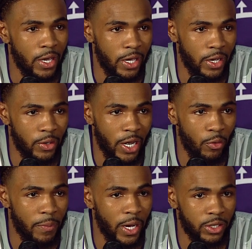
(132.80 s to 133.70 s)
And now
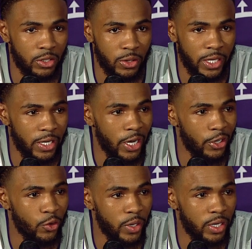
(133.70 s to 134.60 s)
we back to getting that
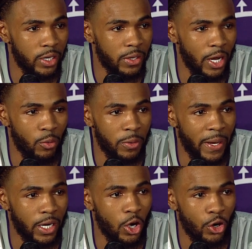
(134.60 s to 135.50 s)
greedy. Now we
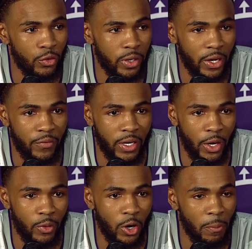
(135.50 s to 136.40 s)
back hungry. I feel like
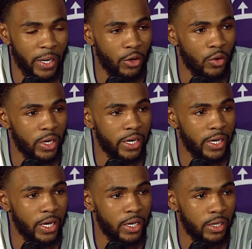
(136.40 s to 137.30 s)
we're going to make a run
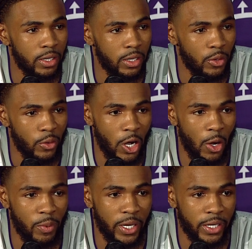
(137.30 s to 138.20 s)
again. We all
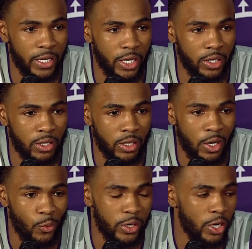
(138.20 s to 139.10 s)
playing together.
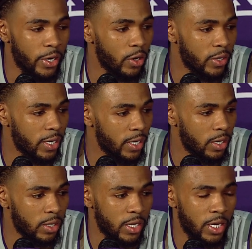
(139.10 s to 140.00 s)
We know they're going to key,
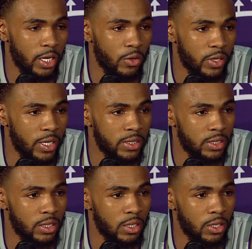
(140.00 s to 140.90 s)
key in on
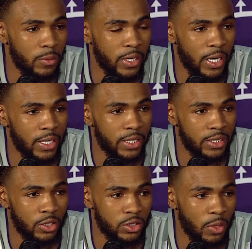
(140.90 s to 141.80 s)
Keeson, um, Keyontae,
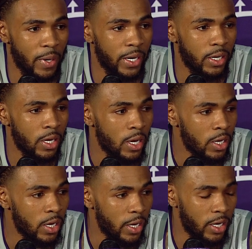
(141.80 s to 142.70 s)
so somebody
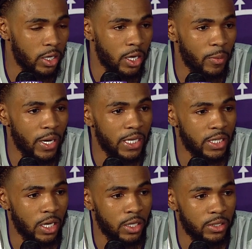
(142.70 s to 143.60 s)
and a couple guys
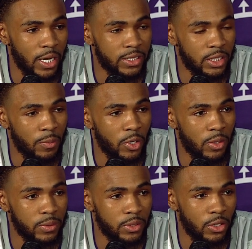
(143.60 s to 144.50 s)
got other got to step
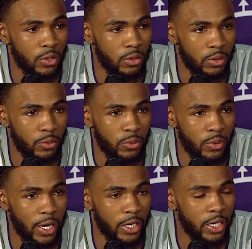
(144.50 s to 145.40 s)
up. So
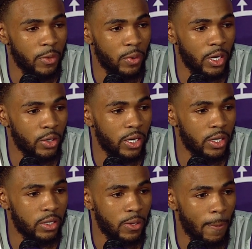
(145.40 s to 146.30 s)
we got to keep playing together.